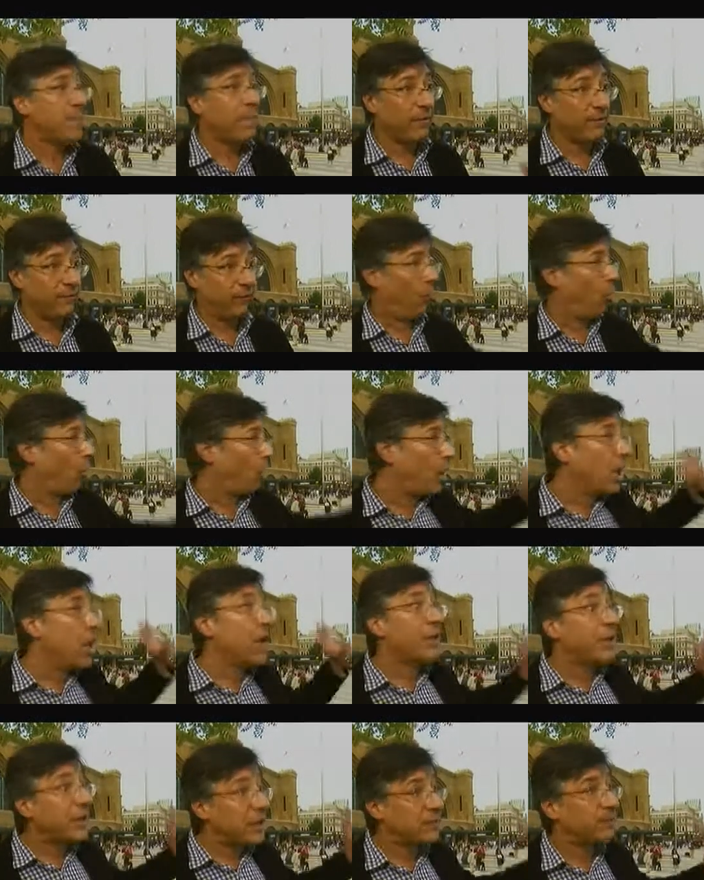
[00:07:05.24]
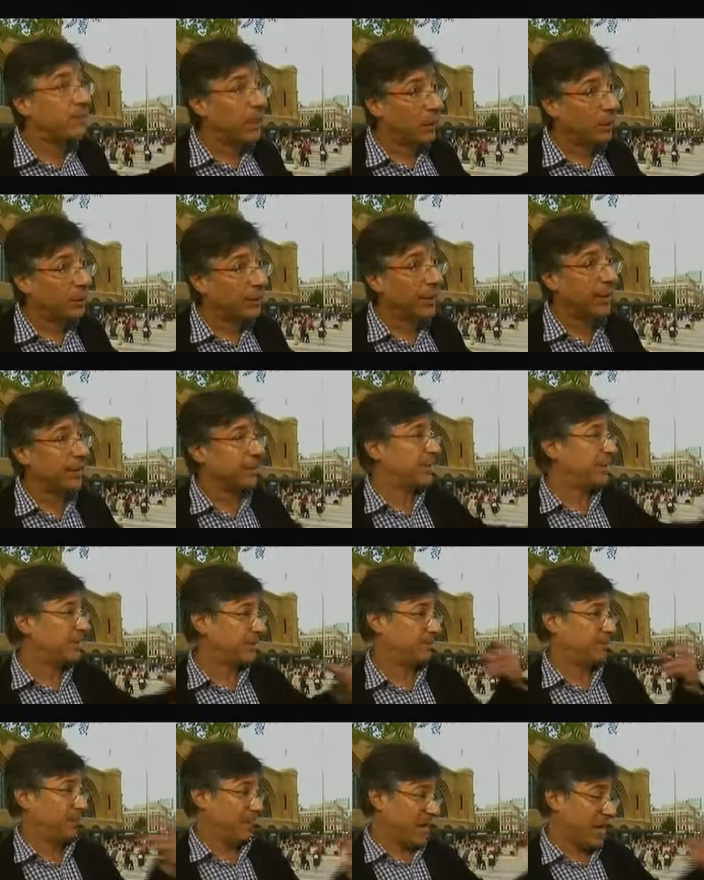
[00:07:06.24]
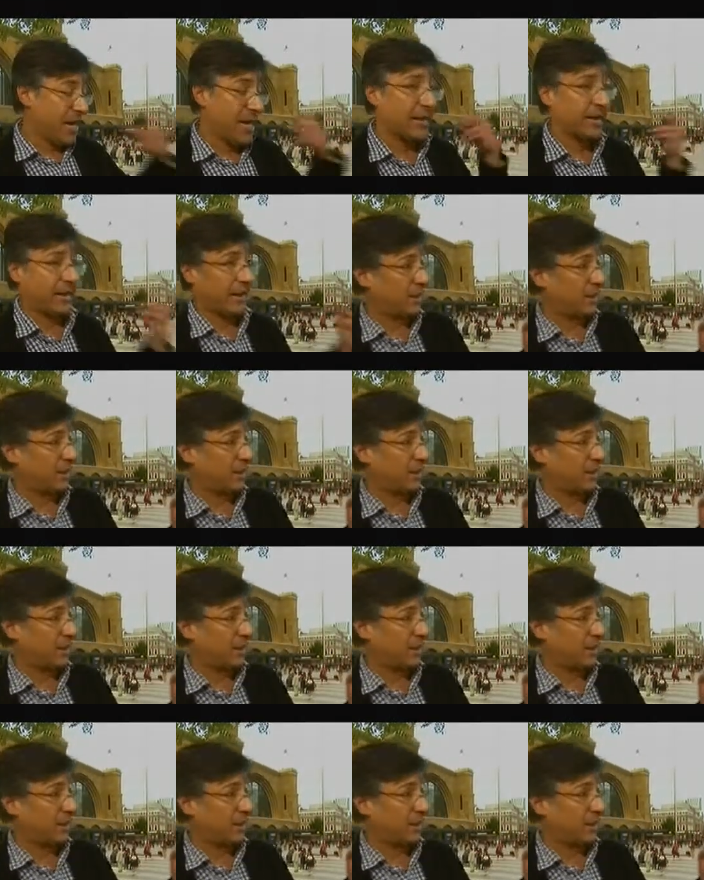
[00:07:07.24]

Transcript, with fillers: before these buildings, these big